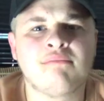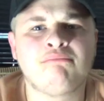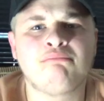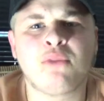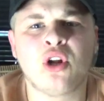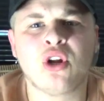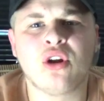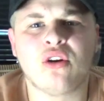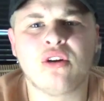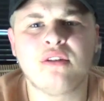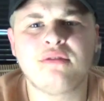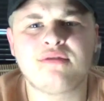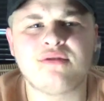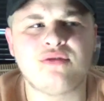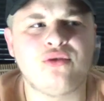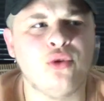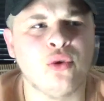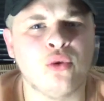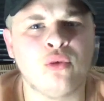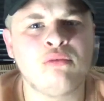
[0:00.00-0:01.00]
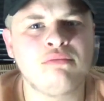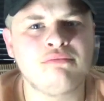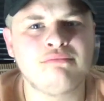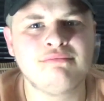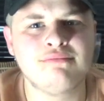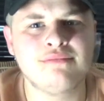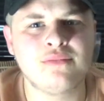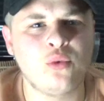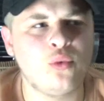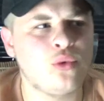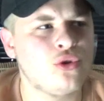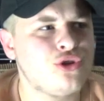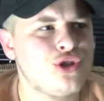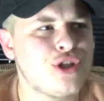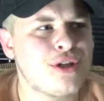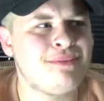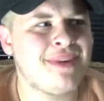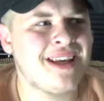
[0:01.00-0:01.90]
My life's dull. What do you